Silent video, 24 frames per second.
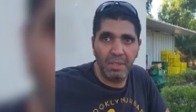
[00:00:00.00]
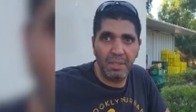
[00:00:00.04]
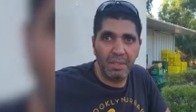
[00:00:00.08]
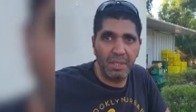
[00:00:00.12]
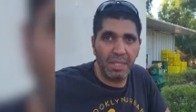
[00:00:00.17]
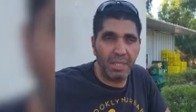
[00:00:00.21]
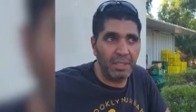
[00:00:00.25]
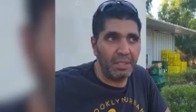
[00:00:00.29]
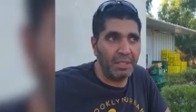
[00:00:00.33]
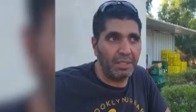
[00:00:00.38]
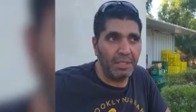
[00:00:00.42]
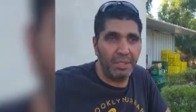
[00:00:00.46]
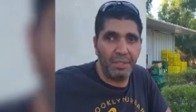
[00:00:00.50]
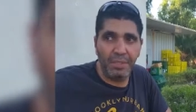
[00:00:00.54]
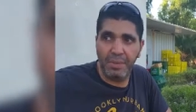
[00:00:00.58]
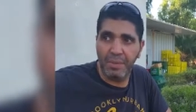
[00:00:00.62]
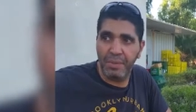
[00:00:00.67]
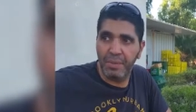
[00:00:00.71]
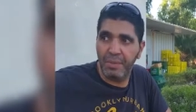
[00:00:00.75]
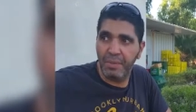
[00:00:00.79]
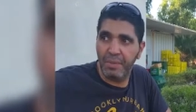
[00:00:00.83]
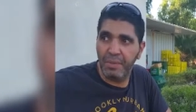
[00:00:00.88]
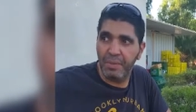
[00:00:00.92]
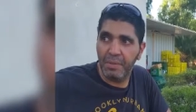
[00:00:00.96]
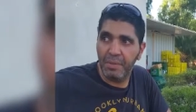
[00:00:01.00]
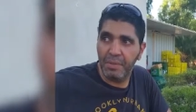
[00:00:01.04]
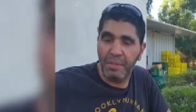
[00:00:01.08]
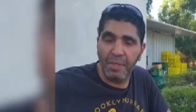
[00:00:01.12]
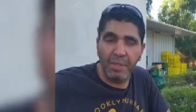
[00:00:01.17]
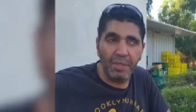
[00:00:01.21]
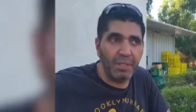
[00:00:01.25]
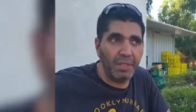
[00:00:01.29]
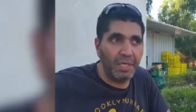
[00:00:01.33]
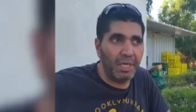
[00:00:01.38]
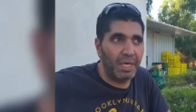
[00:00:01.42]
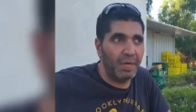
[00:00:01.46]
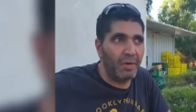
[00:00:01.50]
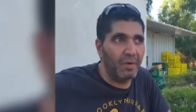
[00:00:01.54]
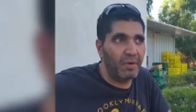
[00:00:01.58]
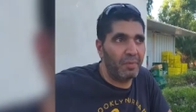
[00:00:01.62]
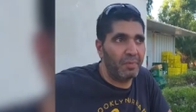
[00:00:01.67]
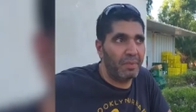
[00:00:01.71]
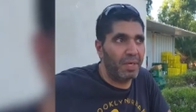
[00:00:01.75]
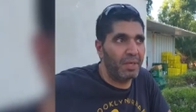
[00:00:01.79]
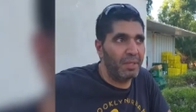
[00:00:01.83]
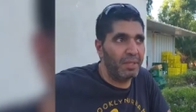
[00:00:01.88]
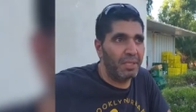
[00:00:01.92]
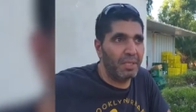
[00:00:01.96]
that you don't care
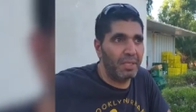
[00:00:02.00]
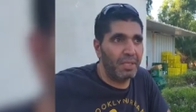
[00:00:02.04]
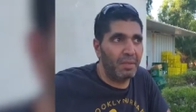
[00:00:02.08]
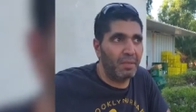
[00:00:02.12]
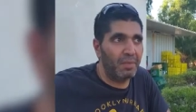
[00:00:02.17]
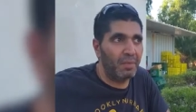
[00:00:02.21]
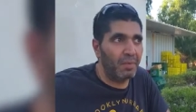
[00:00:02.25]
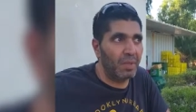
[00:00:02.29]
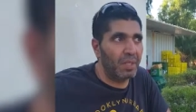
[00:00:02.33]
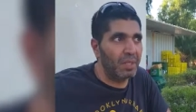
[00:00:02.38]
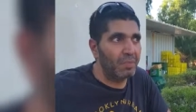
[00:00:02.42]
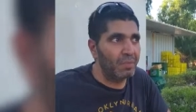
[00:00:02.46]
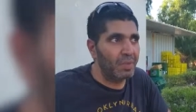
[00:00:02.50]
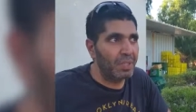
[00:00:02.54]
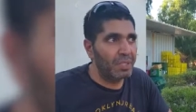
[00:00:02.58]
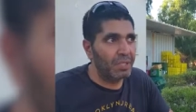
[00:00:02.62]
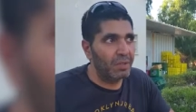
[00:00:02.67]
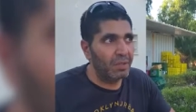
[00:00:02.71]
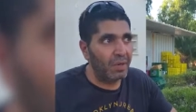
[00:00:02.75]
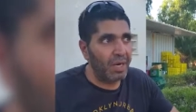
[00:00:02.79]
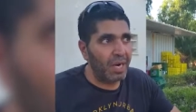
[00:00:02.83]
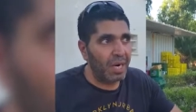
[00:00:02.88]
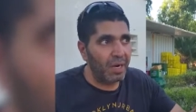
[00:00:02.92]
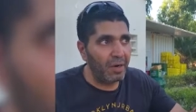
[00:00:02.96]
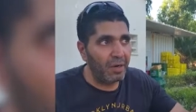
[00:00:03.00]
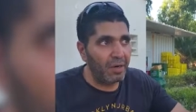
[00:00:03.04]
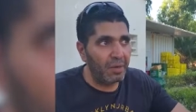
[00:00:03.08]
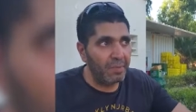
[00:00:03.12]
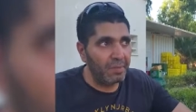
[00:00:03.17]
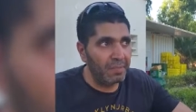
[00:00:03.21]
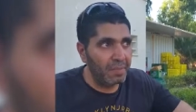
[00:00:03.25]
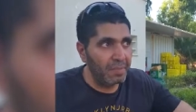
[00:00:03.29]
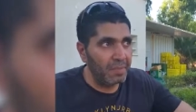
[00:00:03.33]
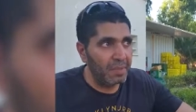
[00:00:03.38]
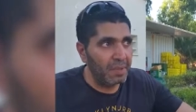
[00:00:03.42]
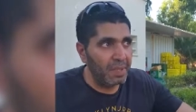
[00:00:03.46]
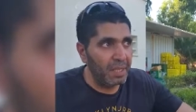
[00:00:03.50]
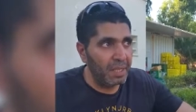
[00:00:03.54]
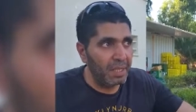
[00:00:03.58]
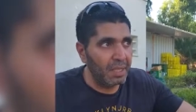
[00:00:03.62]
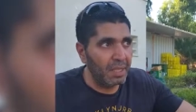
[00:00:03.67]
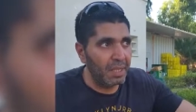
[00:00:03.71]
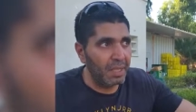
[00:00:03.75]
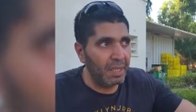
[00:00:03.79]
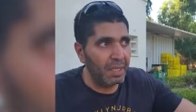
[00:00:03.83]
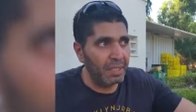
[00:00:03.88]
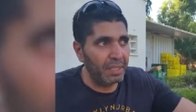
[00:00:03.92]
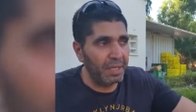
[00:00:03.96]
about him? What is your Arab
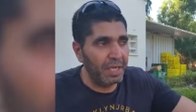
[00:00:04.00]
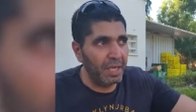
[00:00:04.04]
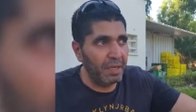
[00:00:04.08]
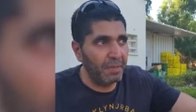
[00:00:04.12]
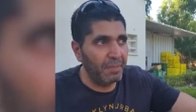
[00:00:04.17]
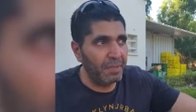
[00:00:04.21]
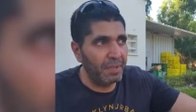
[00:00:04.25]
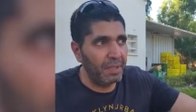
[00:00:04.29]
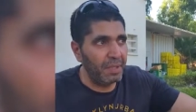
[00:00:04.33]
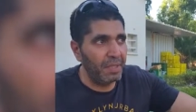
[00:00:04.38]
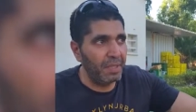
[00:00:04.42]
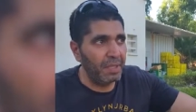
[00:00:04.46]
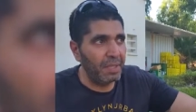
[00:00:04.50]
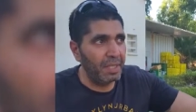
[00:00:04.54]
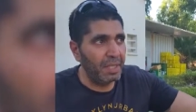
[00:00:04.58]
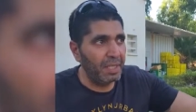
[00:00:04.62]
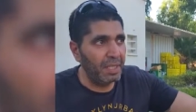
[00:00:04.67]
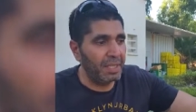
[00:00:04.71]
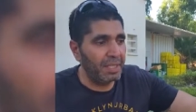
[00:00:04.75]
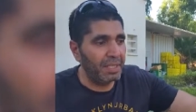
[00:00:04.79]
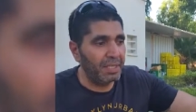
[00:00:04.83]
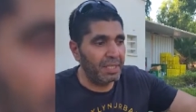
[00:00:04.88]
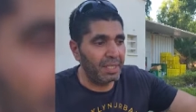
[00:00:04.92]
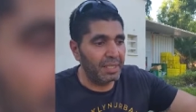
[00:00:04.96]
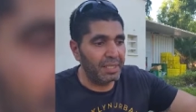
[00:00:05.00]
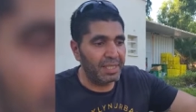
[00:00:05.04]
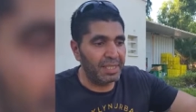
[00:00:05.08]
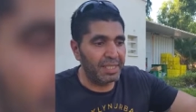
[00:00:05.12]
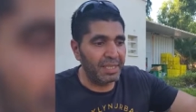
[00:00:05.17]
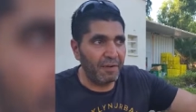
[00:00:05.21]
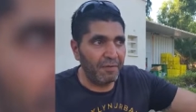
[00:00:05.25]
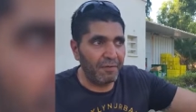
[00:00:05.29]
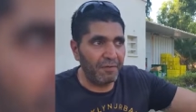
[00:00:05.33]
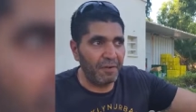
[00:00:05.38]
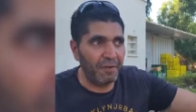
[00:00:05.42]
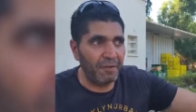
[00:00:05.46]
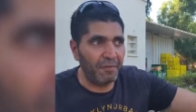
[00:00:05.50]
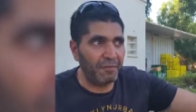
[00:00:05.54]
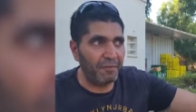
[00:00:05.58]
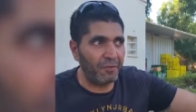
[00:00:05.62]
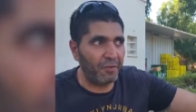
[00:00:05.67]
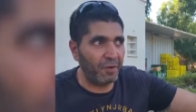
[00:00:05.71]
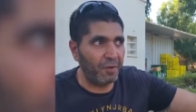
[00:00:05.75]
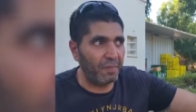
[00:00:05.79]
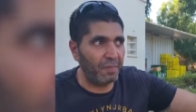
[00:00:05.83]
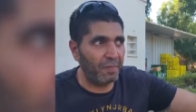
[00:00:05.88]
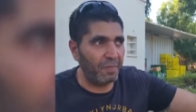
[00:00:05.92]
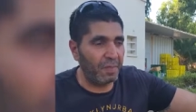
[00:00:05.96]
neighbor that suffer
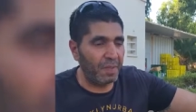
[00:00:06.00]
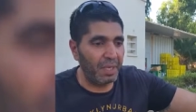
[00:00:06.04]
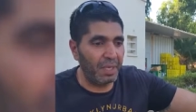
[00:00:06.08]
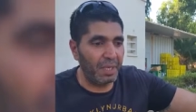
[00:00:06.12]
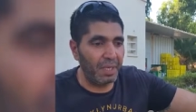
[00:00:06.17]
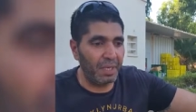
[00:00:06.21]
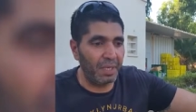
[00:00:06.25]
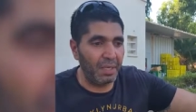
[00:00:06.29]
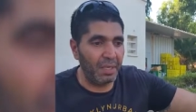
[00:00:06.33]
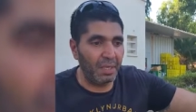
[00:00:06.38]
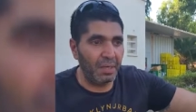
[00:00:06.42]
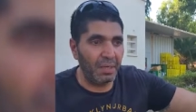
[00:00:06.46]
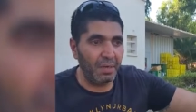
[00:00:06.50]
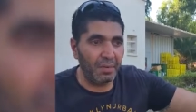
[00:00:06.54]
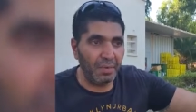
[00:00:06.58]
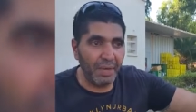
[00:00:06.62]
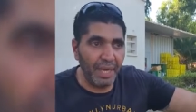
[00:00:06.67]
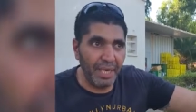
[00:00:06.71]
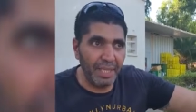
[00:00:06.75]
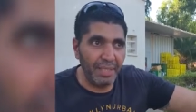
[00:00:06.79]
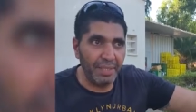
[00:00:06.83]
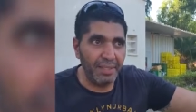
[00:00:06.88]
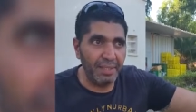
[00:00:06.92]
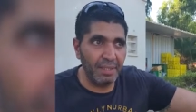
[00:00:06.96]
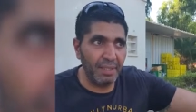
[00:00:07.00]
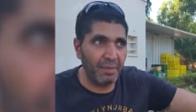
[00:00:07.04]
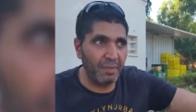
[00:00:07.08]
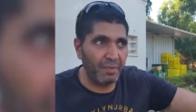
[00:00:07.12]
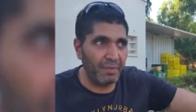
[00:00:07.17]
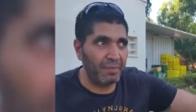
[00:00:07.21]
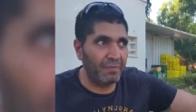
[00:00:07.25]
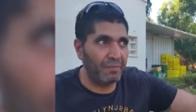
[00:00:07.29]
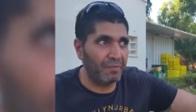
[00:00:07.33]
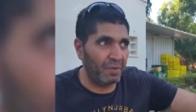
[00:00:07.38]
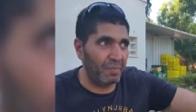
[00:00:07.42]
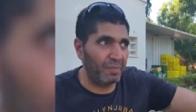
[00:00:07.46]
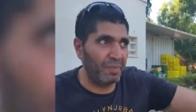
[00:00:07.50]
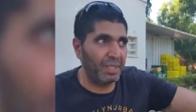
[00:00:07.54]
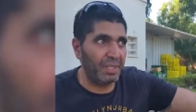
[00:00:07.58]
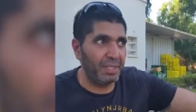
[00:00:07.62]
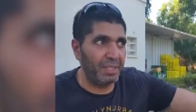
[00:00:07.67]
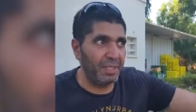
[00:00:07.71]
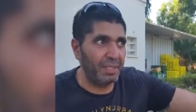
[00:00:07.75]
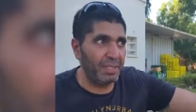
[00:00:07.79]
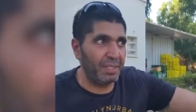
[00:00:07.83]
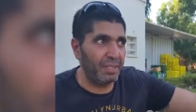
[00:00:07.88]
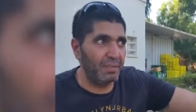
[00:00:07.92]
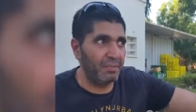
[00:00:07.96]
from race, from
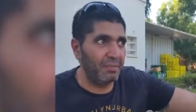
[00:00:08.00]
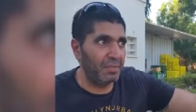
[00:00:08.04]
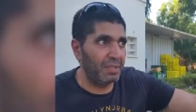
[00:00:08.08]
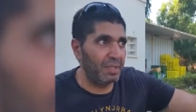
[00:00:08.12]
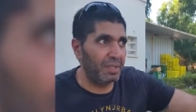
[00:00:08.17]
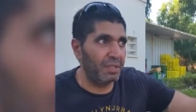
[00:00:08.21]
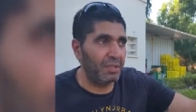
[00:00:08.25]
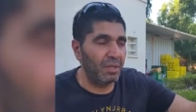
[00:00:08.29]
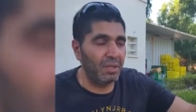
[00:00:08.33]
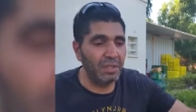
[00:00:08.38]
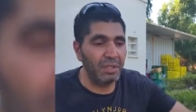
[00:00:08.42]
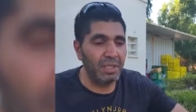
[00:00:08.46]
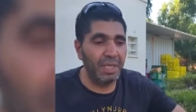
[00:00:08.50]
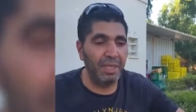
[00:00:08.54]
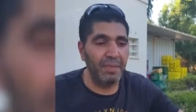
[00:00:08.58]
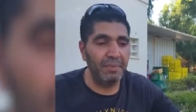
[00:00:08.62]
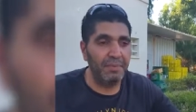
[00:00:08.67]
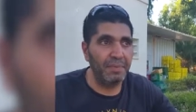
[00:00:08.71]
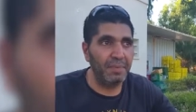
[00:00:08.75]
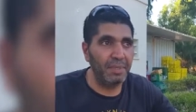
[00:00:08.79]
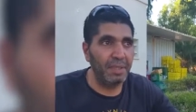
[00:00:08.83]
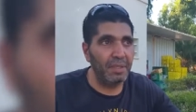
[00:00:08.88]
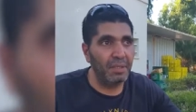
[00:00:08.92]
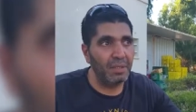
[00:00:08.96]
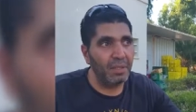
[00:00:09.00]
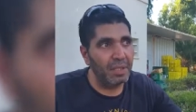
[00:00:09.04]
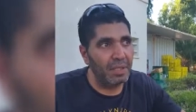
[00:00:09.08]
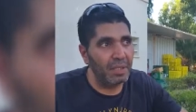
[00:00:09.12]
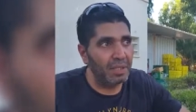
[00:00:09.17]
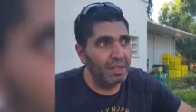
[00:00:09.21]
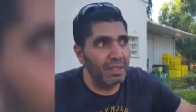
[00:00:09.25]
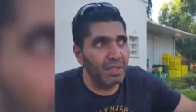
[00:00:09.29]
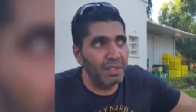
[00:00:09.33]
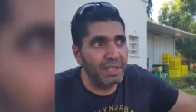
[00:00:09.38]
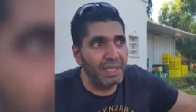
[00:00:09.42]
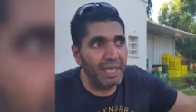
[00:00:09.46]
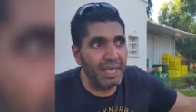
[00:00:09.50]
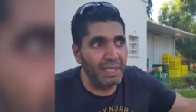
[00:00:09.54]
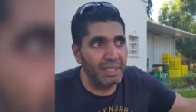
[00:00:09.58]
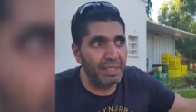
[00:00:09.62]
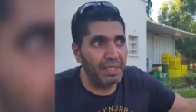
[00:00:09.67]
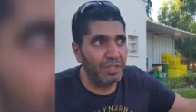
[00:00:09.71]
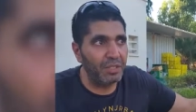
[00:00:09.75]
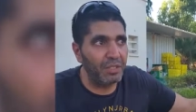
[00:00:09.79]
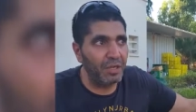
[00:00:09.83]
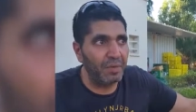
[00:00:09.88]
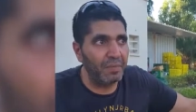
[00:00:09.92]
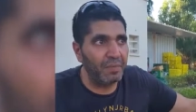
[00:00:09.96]
racism? They don't get. You don't get a
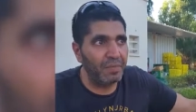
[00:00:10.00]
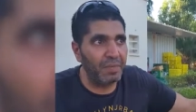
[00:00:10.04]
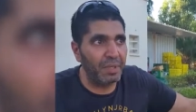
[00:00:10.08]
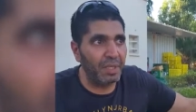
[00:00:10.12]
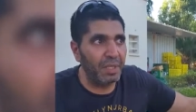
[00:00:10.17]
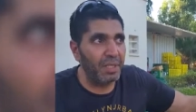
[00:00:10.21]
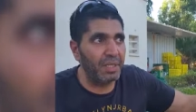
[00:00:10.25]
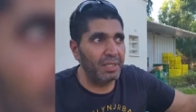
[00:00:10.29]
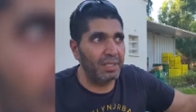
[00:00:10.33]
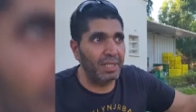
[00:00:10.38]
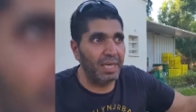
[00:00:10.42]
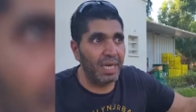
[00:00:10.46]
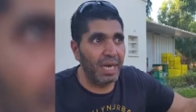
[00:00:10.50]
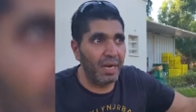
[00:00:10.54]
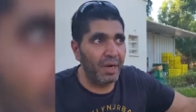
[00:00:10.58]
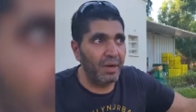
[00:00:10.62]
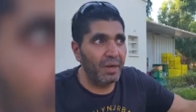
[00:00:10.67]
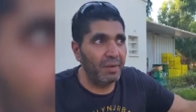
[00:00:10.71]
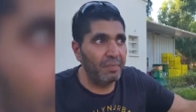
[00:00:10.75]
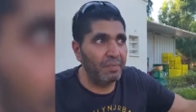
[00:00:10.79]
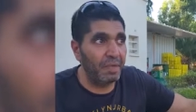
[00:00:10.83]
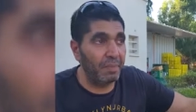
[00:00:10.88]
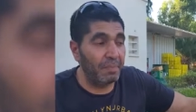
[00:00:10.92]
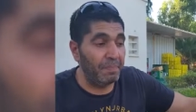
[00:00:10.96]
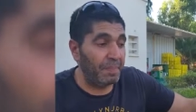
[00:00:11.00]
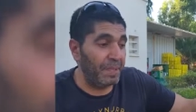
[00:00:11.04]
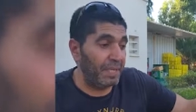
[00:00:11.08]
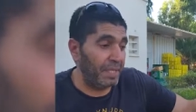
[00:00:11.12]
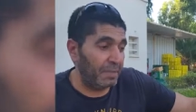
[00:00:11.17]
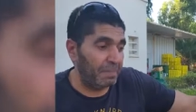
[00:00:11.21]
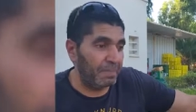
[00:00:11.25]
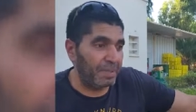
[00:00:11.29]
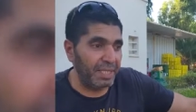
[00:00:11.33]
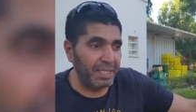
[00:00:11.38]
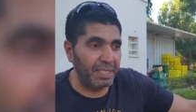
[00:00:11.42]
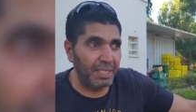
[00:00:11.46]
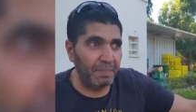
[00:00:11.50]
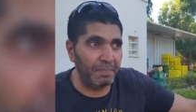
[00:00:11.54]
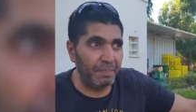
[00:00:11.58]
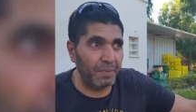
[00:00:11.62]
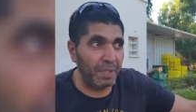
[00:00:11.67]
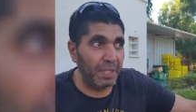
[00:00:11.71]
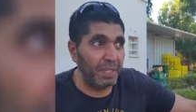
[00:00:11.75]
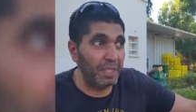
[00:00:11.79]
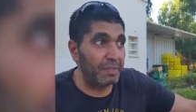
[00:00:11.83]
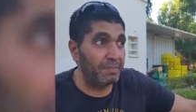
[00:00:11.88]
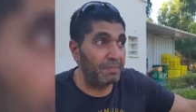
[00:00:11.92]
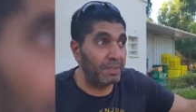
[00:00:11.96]
job because the Arab, you beat by the police